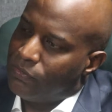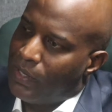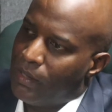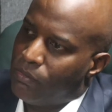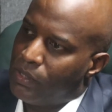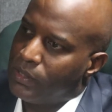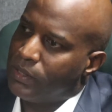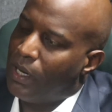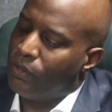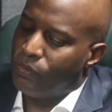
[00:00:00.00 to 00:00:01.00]
fibroids,
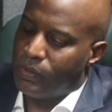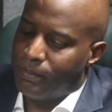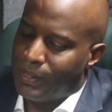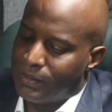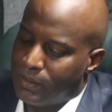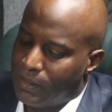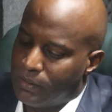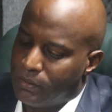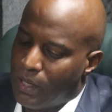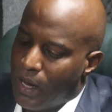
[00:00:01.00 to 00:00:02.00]
how do we
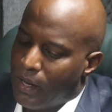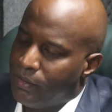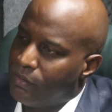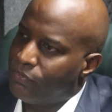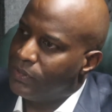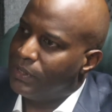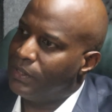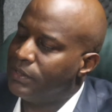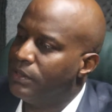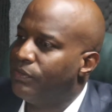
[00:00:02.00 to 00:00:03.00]
maintain their
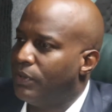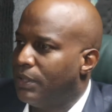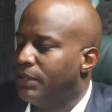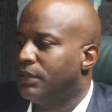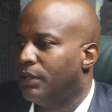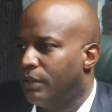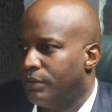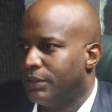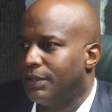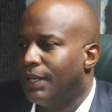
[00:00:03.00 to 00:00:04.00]
fertility for later
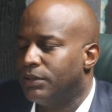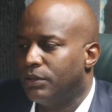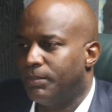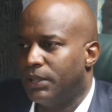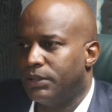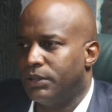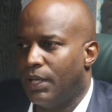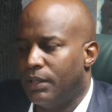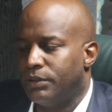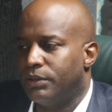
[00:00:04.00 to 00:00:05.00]
years? And that's the biggest
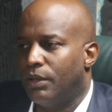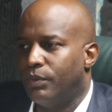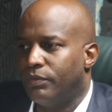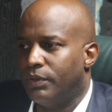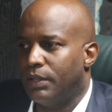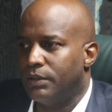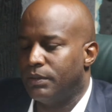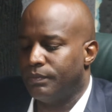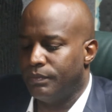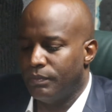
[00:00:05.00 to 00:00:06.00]
challenge that we face.
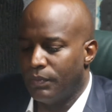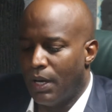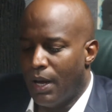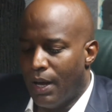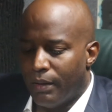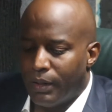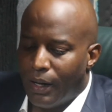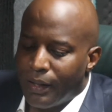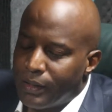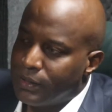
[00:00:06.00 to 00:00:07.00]
The
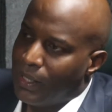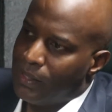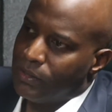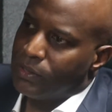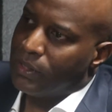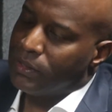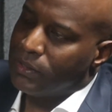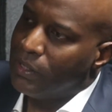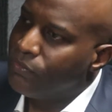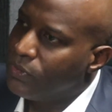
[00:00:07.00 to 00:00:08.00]
other challenge is
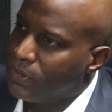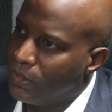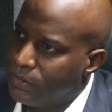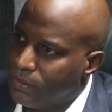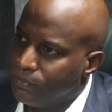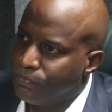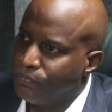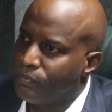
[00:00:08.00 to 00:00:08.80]
infertility.